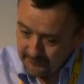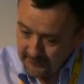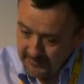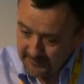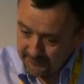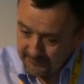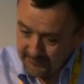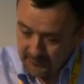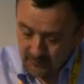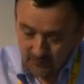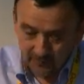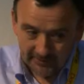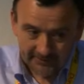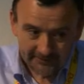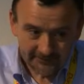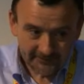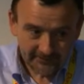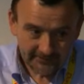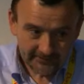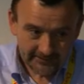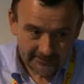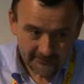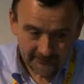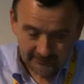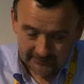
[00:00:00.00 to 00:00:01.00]
has been quite
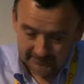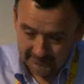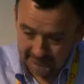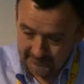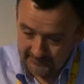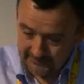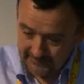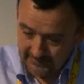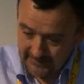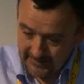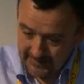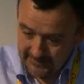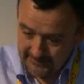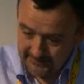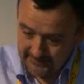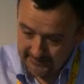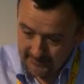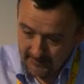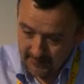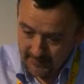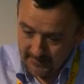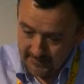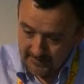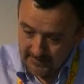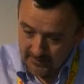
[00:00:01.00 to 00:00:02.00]
significant, and
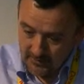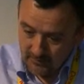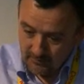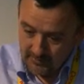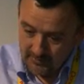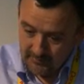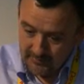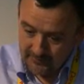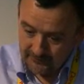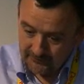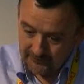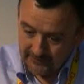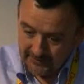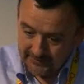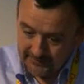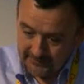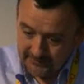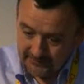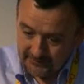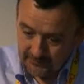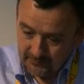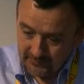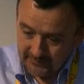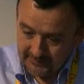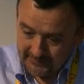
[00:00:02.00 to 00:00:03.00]
what we're trying
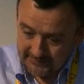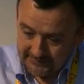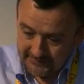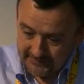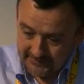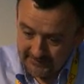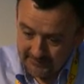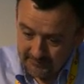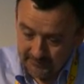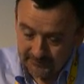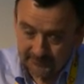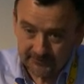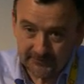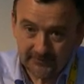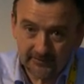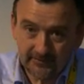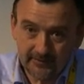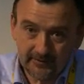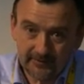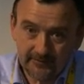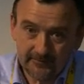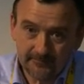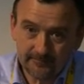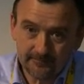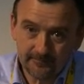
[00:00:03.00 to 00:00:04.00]
to do all the time is to
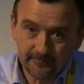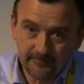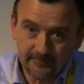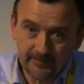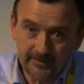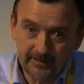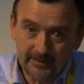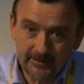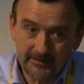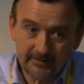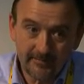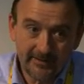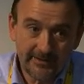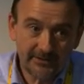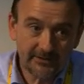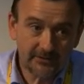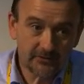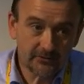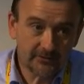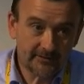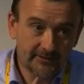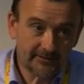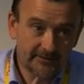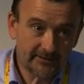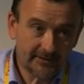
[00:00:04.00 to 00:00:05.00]
learn and make
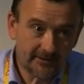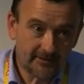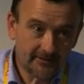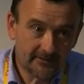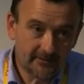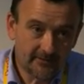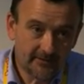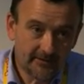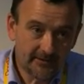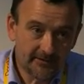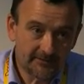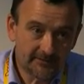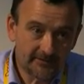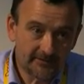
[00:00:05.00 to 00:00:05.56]
sure that that learning